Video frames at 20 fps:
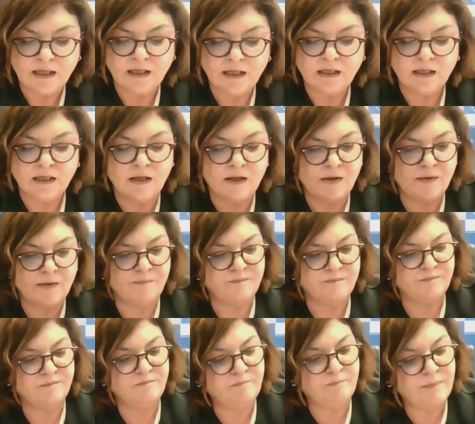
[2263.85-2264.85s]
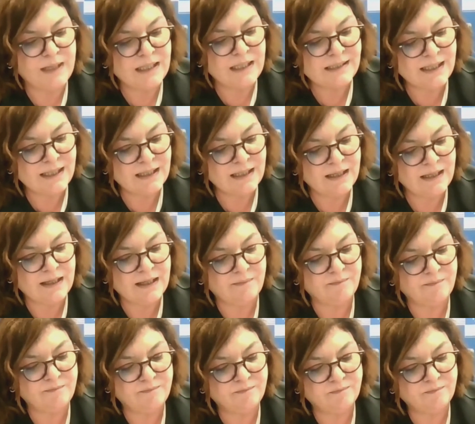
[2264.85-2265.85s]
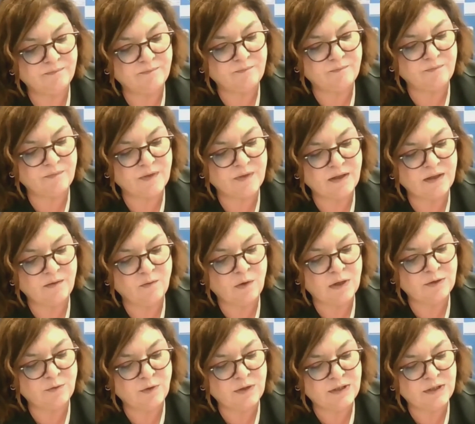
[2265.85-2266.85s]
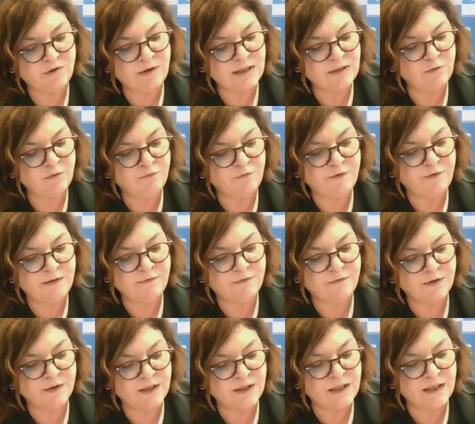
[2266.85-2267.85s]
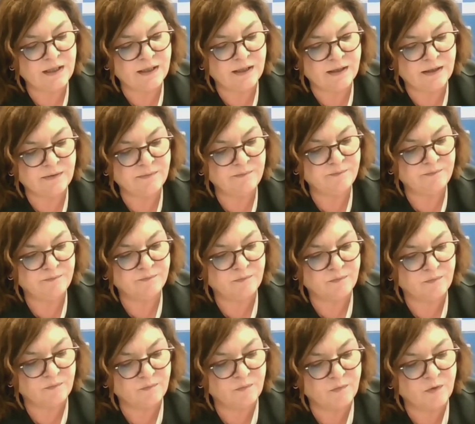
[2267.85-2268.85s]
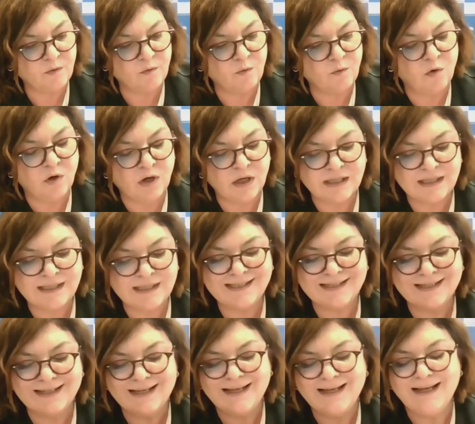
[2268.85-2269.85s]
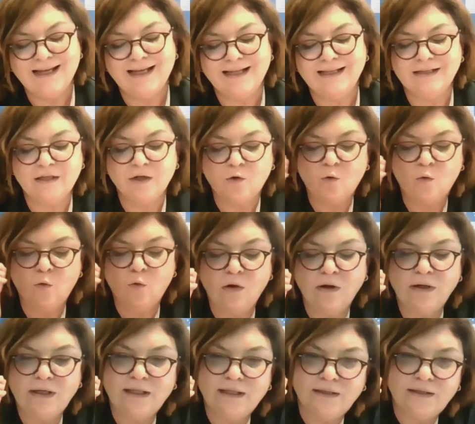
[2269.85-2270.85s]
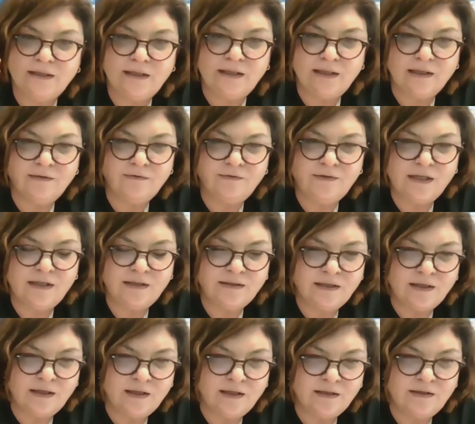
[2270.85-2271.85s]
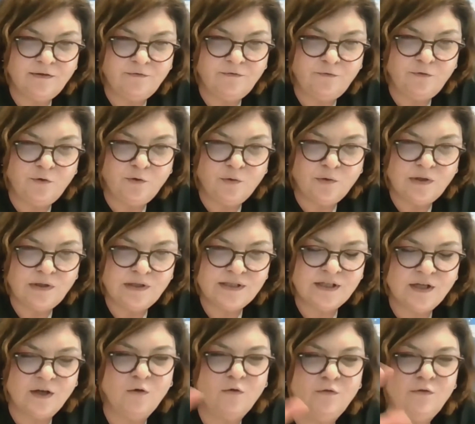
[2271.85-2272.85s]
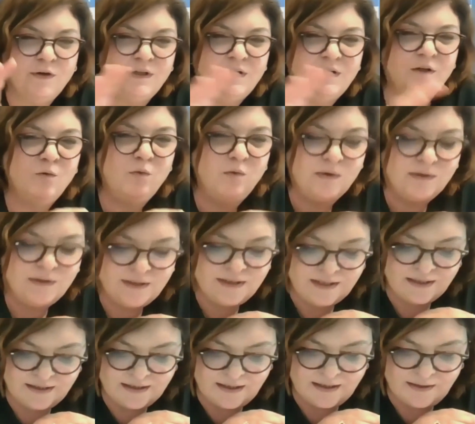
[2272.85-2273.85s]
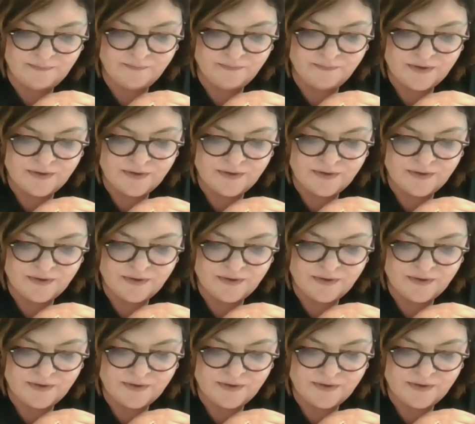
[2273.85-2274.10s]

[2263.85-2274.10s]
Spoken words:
Basically, what we try to favor here was the quality of the alternative fuels over the quantity,